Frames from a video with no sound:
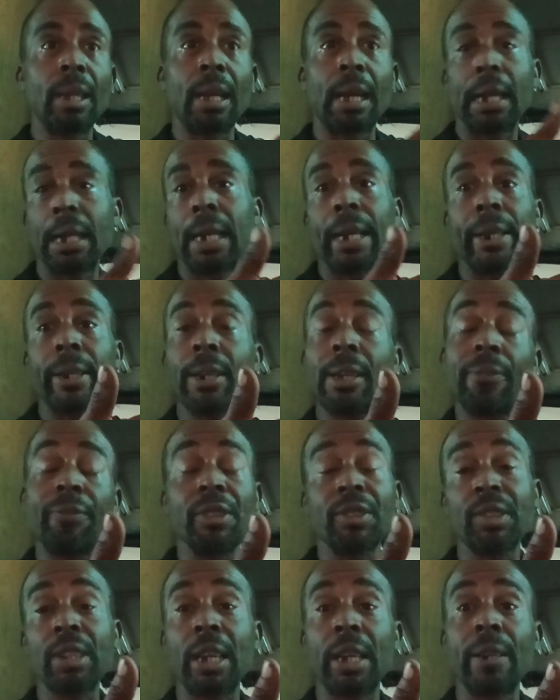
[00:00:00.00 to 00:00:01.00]
got it off
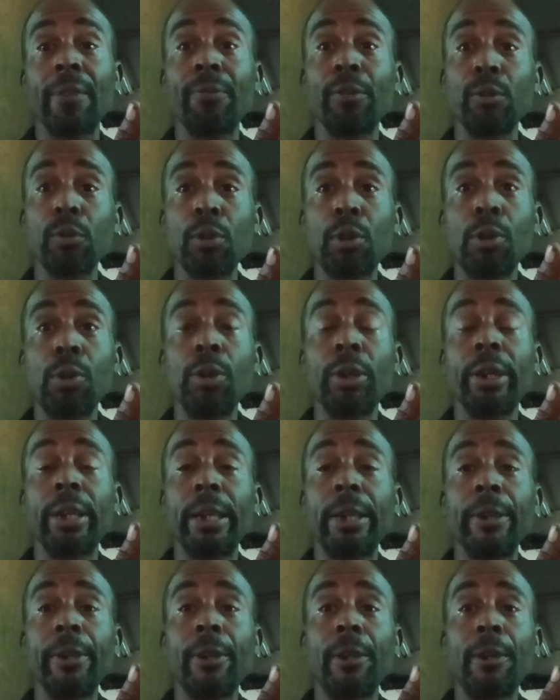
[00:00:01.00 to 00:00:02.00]
the side of the road,
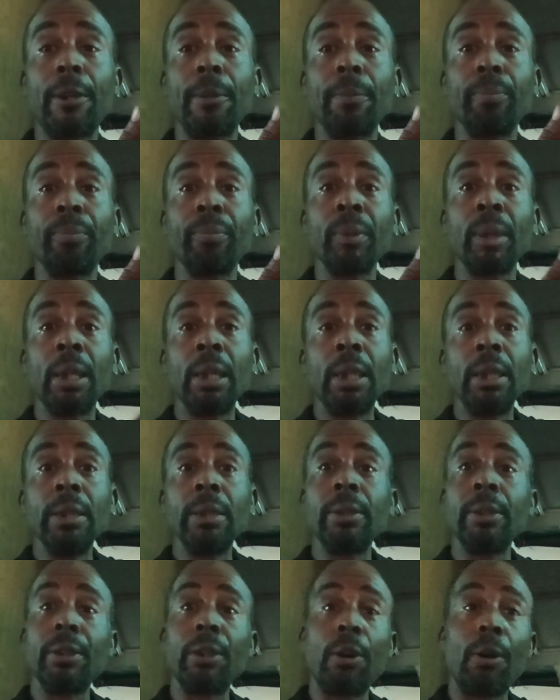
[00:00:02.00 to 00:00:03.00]
and
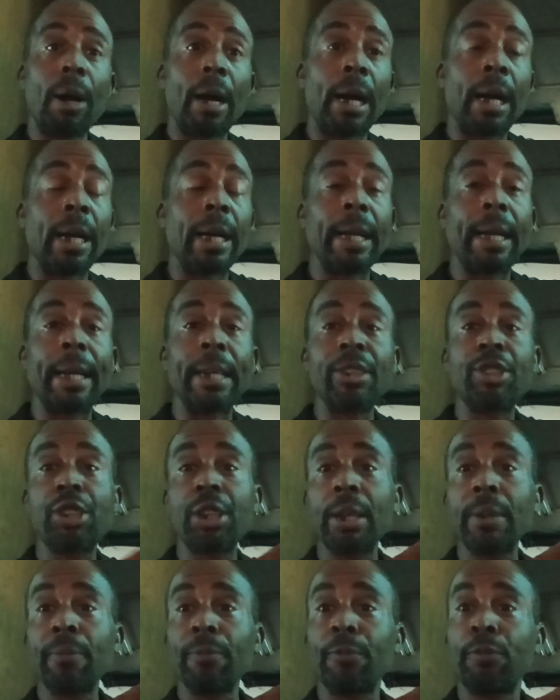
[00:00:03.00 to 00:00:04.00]
I
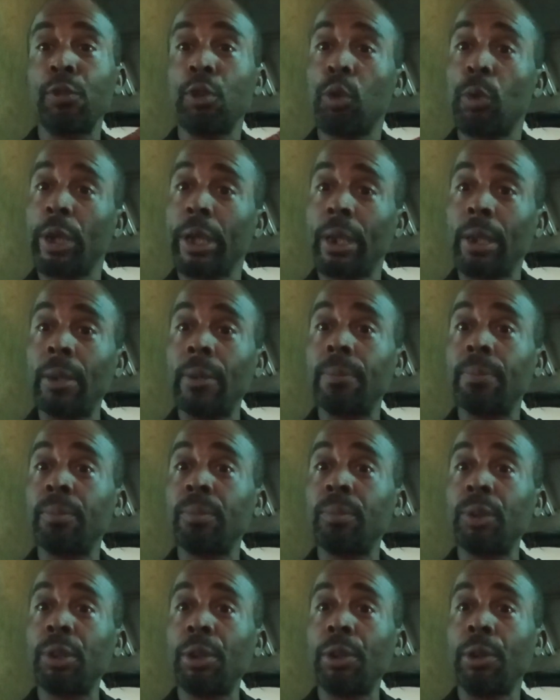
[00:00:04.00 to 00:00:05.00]
checked fuel,
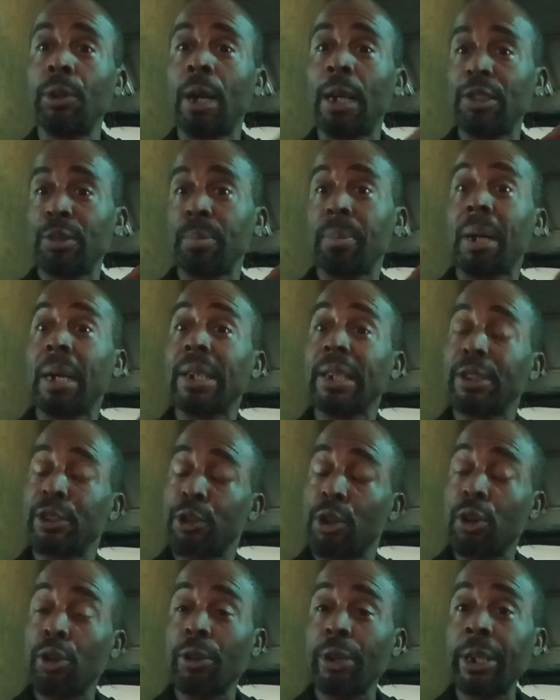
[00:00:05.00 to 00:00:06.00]
as
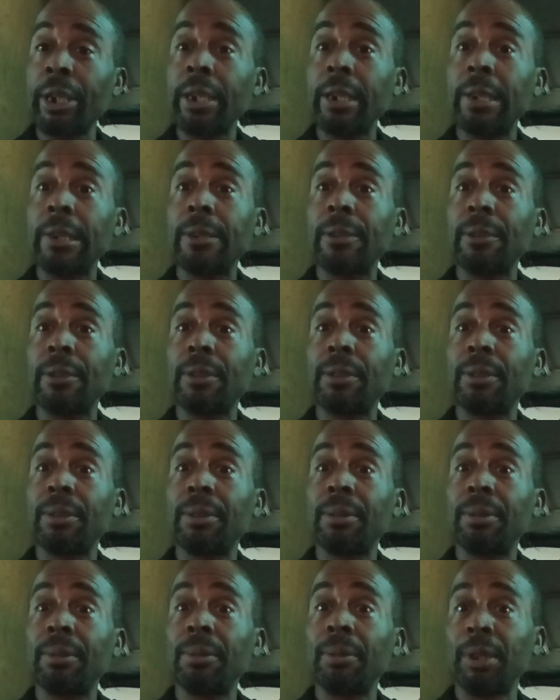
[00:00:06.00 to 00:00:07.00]
mandatory,
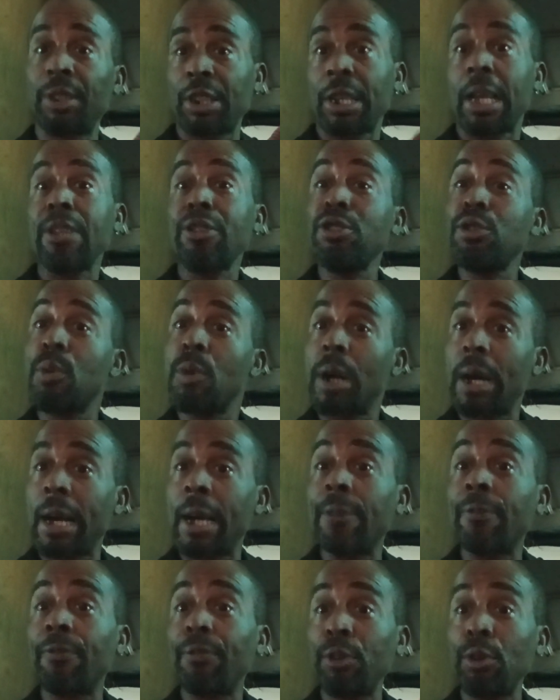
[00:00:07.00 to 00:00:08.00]
which I knew I
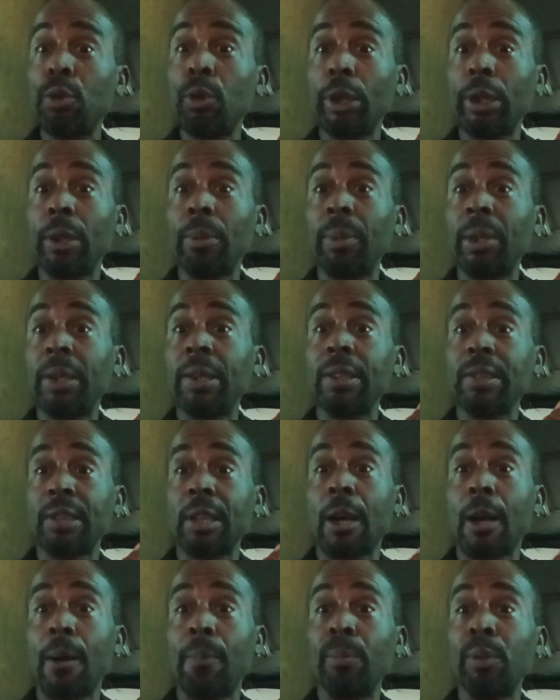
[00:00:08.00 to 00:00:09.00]
had fuel because
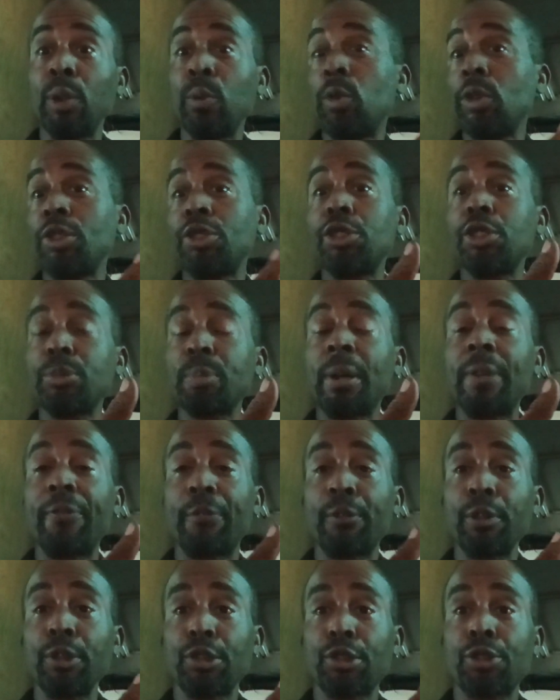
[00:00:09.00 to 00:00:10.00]
it was just my
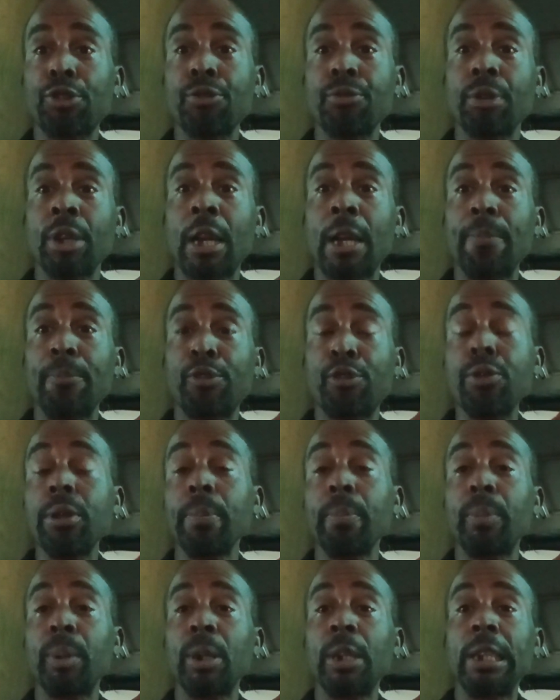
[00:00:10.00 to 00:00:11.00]
first
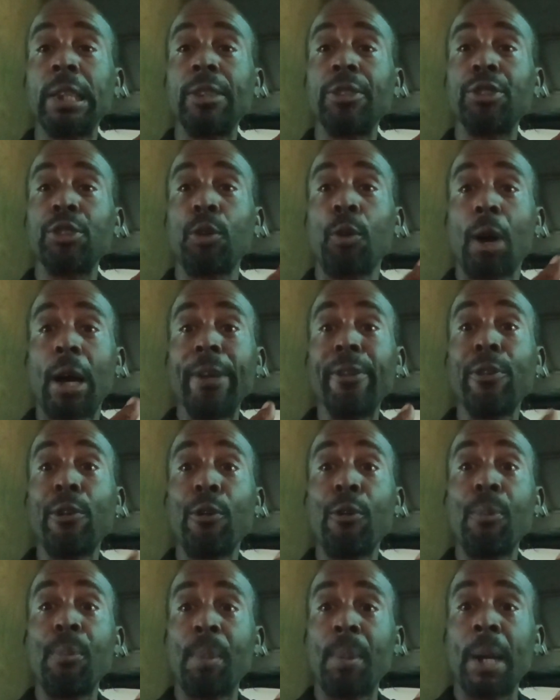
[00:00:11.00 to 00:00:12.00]
trip, so I
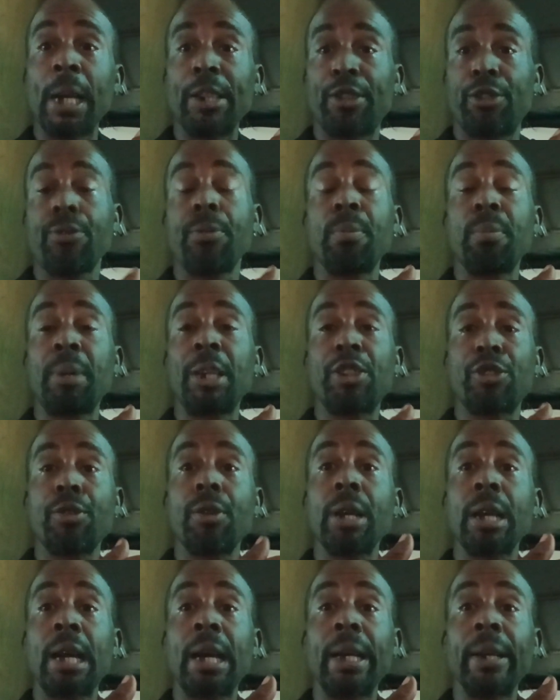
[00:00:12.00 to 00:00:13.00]
know my
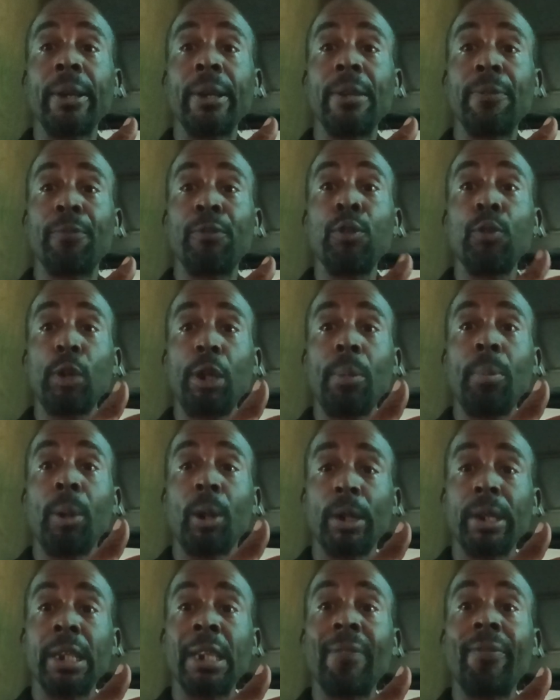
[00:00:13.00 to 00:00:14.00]
truck had fuel,
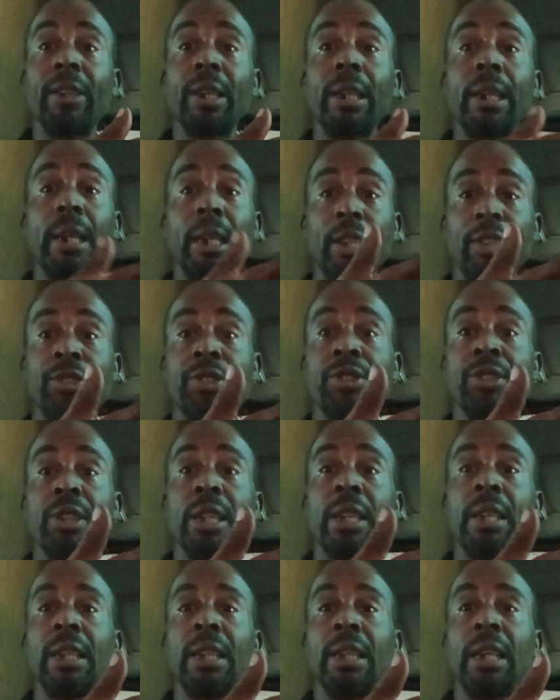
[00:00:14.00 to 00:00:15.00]
but nevertheless,
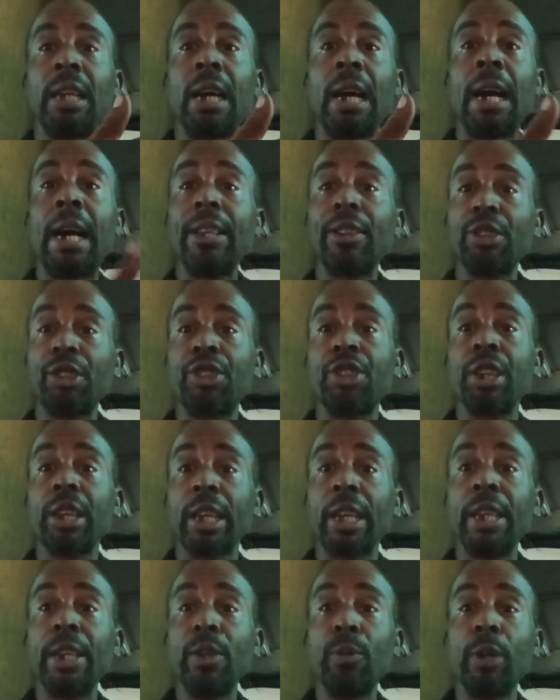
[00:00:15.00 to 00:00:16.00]
I had to check
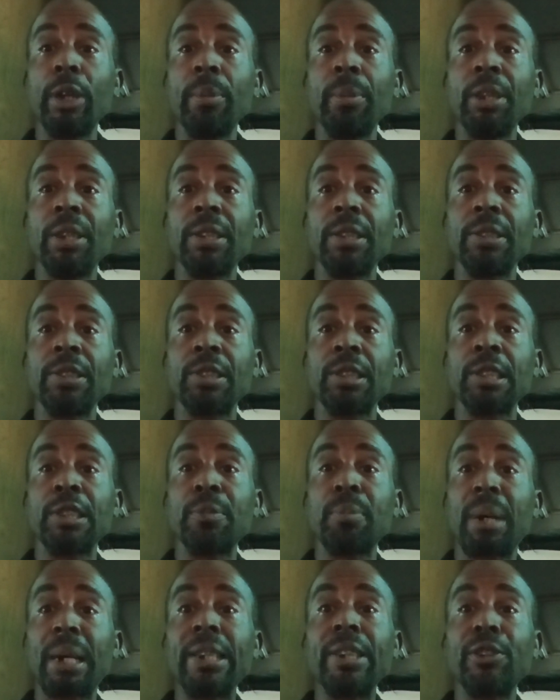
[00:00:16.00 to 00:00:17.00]
anyway because
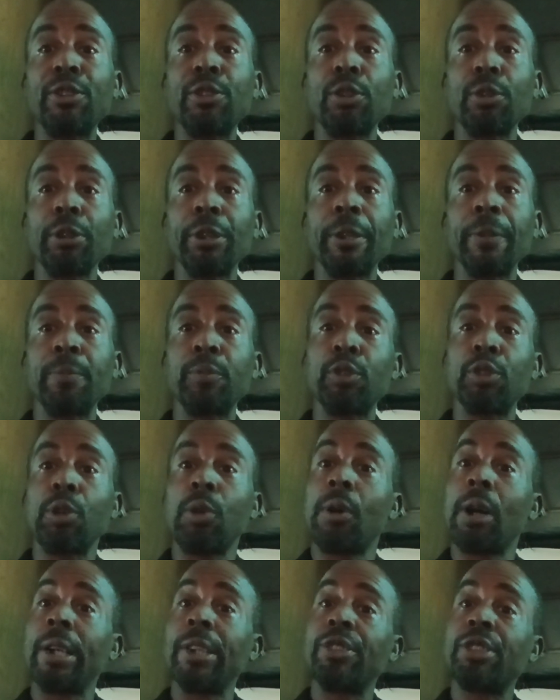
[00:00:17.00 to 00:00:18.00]
it's mandatory.
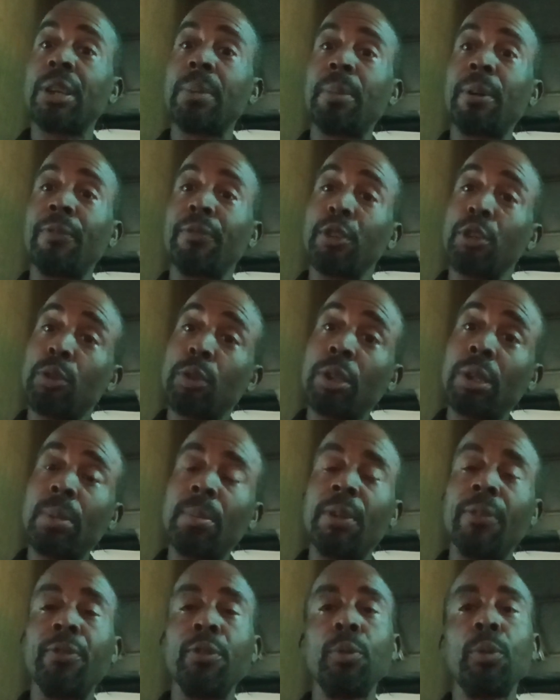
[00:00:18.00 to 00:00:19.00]
So I checked my fuel.
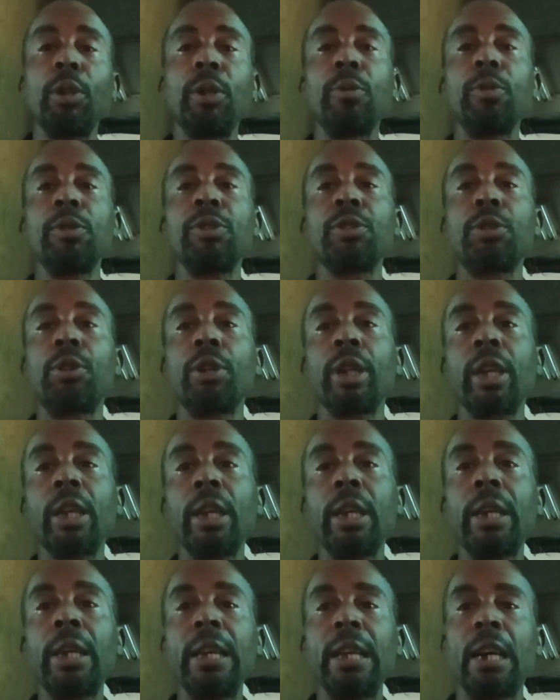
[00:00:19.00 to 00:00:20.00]
My fuel was
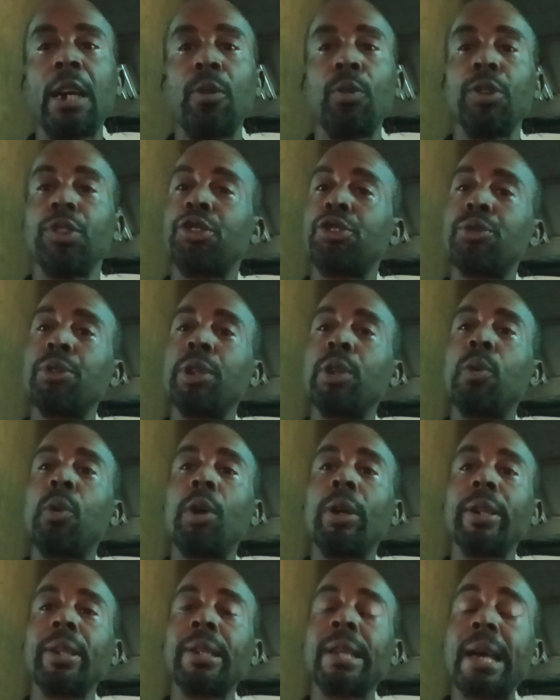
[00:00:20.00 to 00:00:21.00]
okay. I was
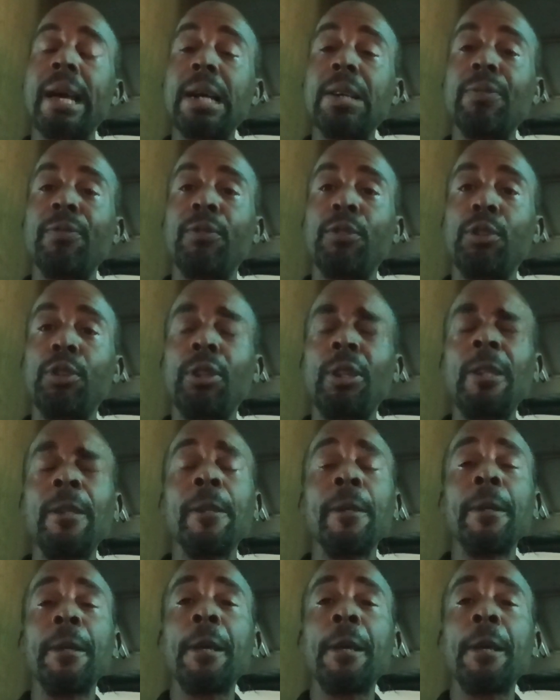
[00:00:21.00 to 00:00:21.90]
3/4 tank full.